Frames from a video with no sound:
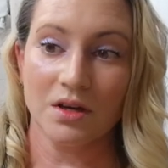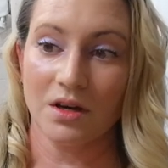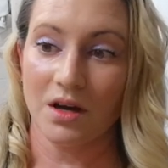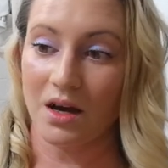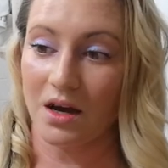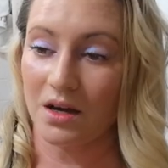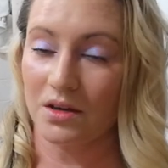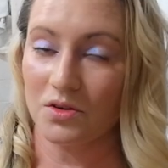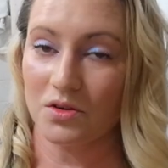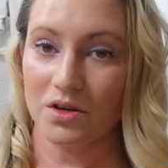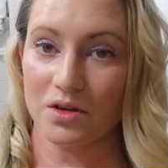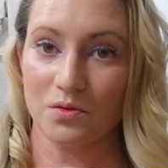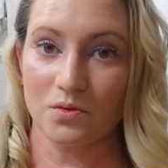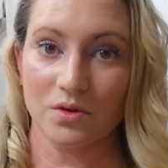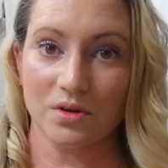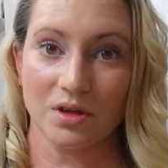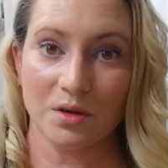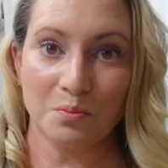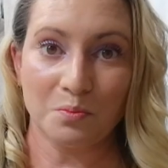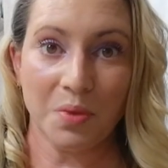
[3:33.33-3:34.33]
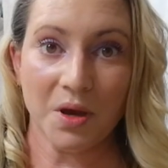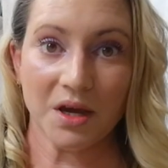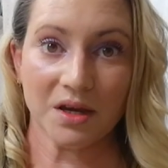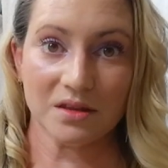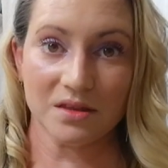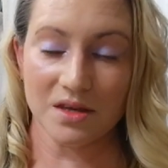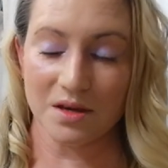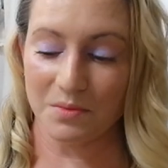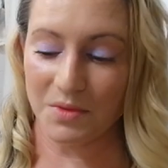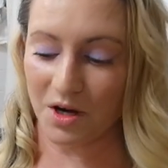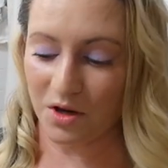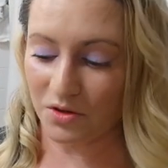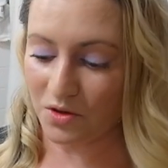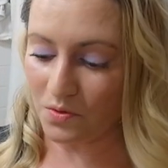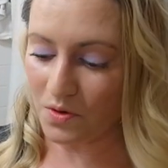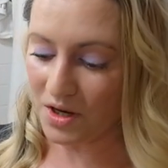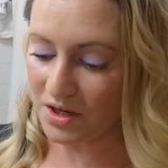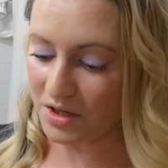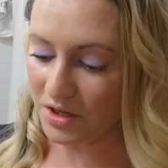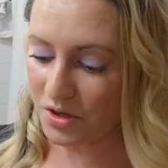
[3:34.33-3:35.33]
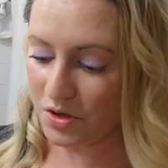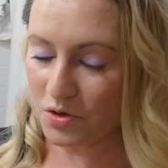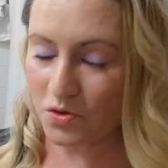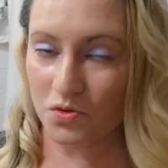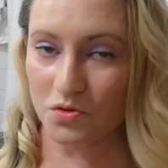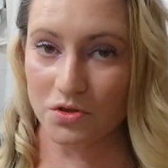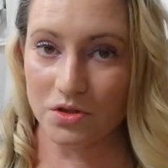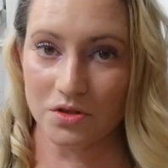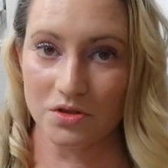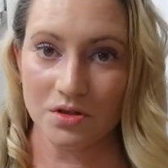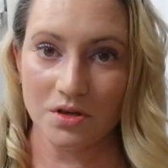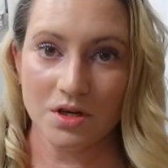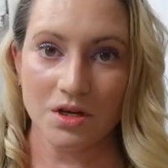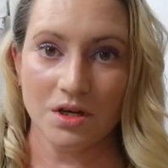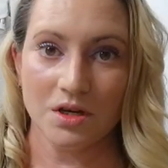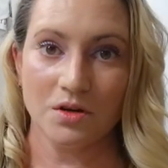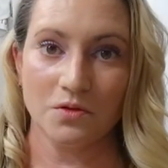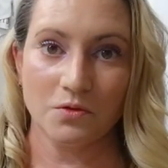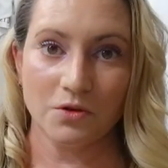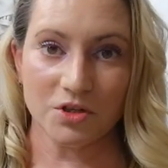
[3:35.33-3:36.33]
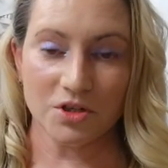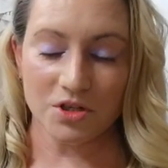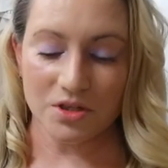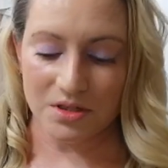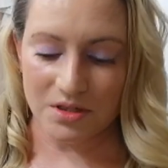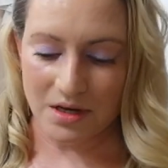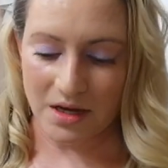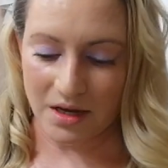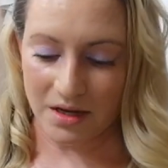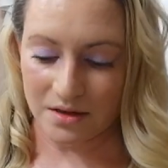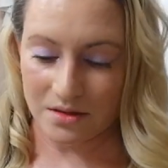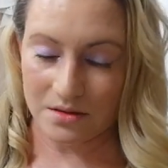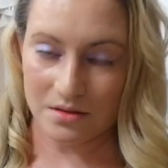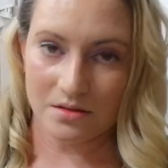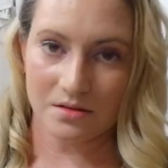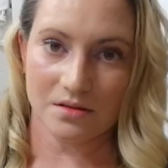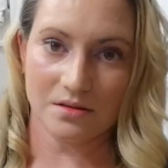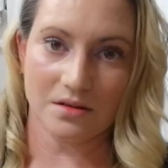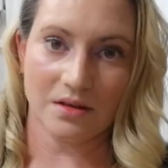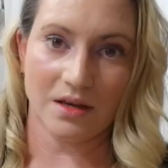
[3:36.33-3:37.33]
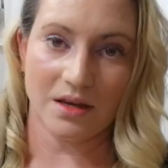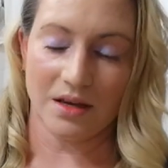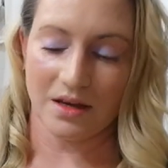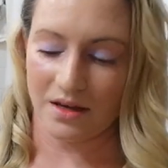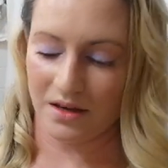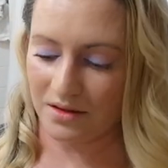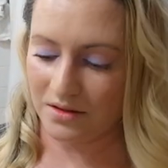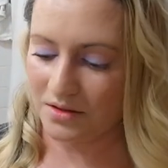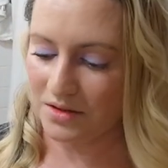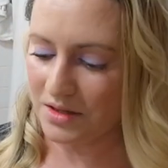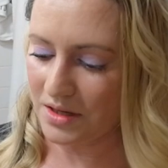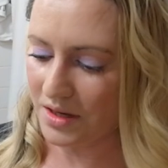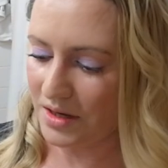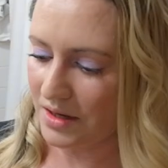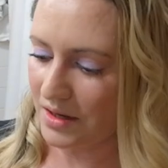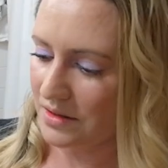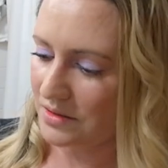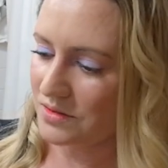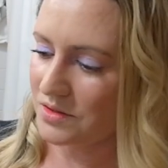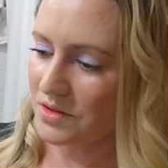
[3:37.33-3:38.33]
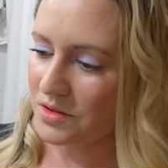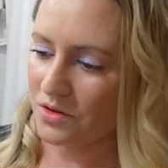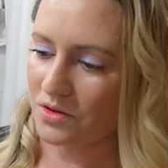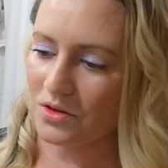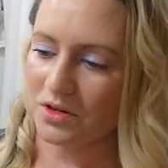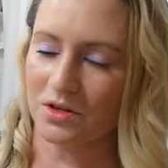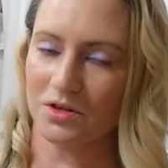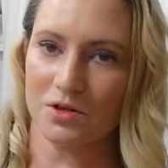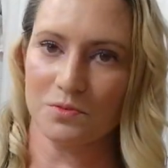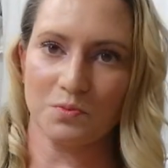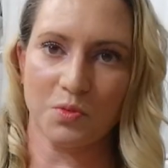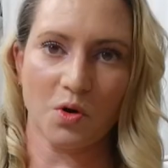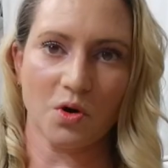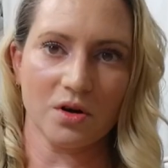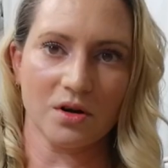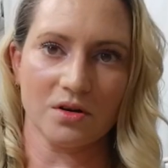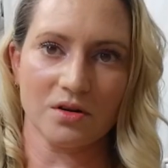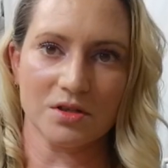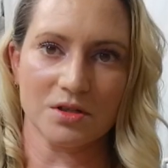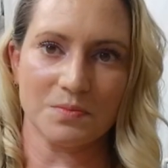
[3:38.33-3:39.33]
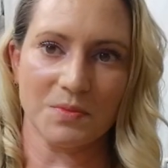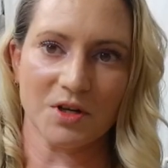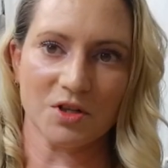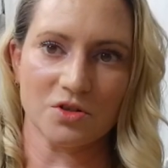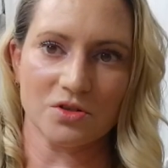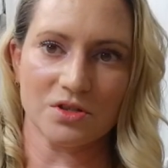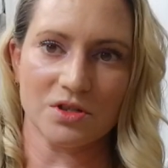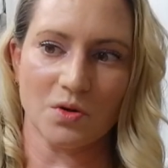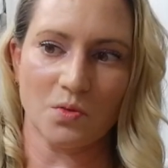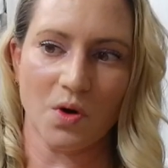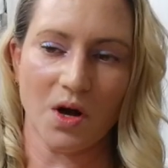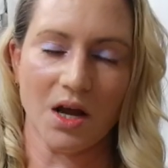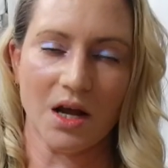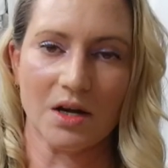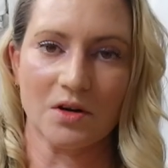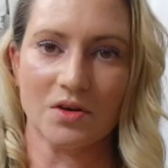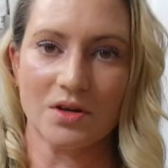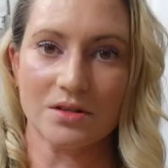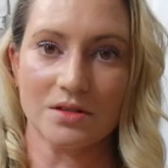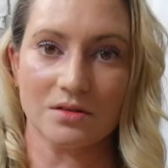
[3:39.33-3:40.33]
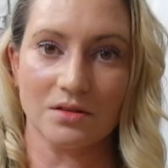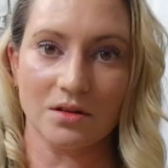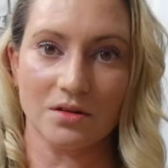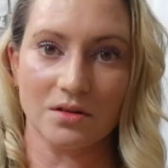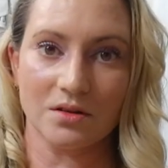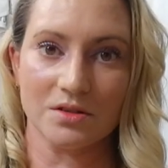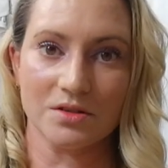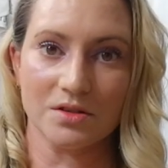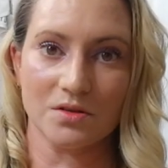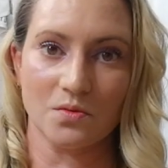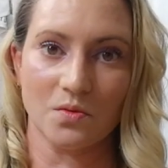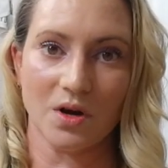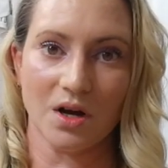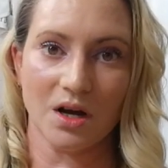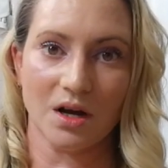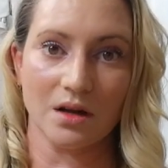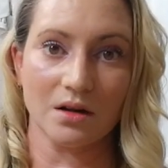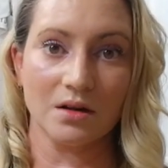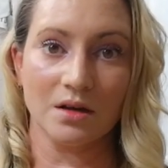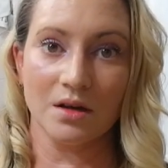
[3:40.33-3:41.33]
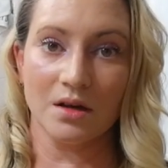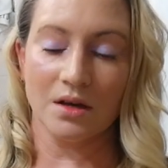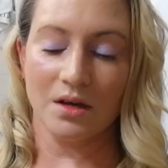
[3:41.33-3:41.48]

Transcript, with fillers: Uh, you can really pick the amount you want to use which is nice. And uh, so you can just pour out as much as you want or as little as you want.